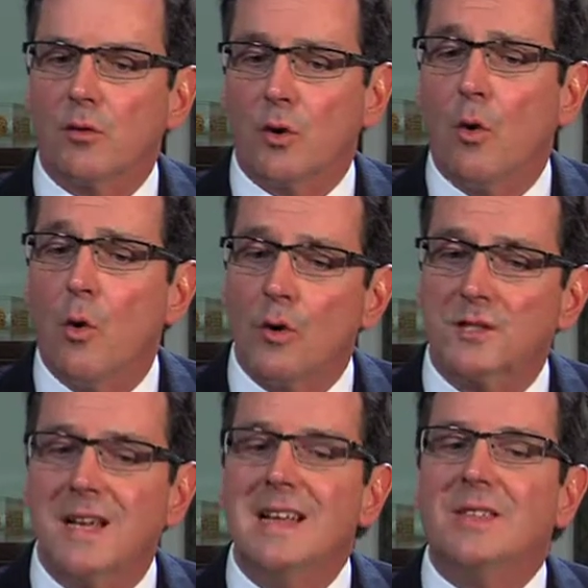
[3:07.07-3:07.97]
the
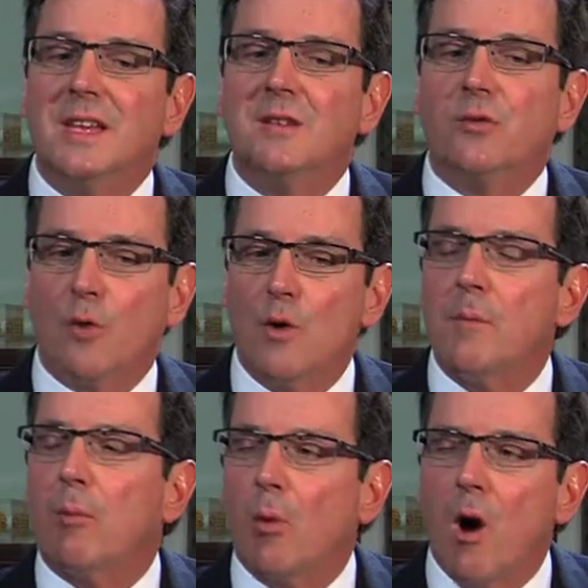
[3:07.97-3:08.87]
courts that throw
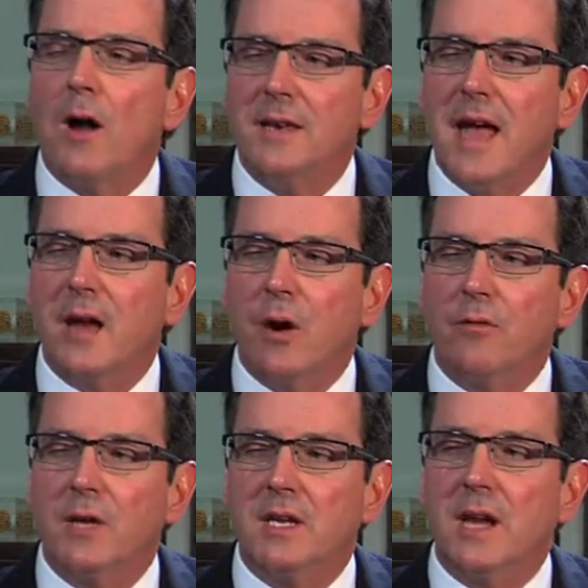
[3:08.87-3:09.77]
a broad net
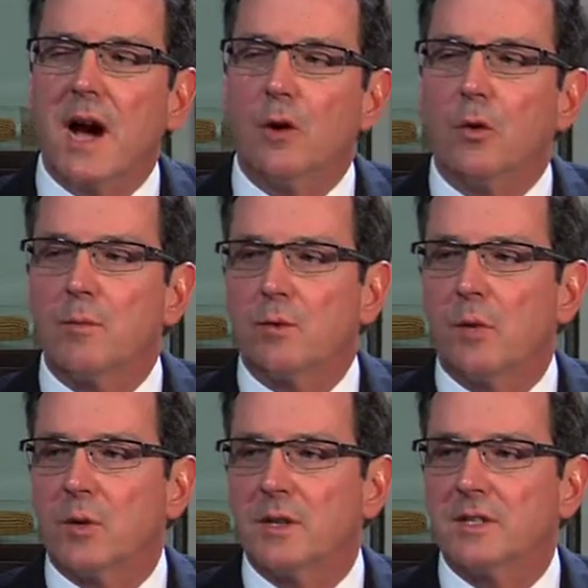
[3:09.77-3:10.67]
over the entire criminal
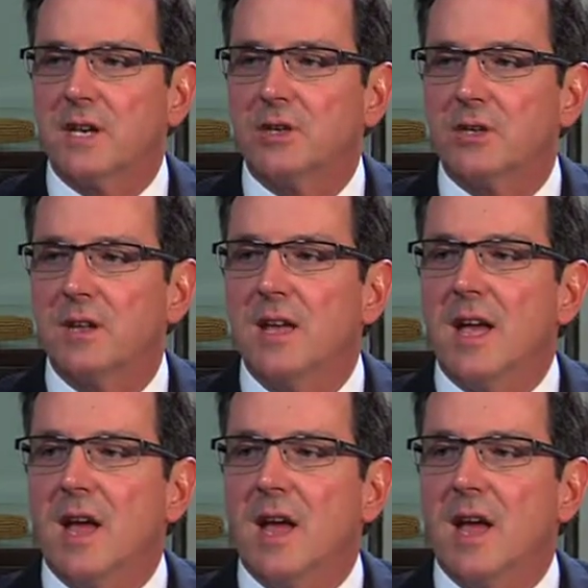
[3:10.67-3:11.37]
organization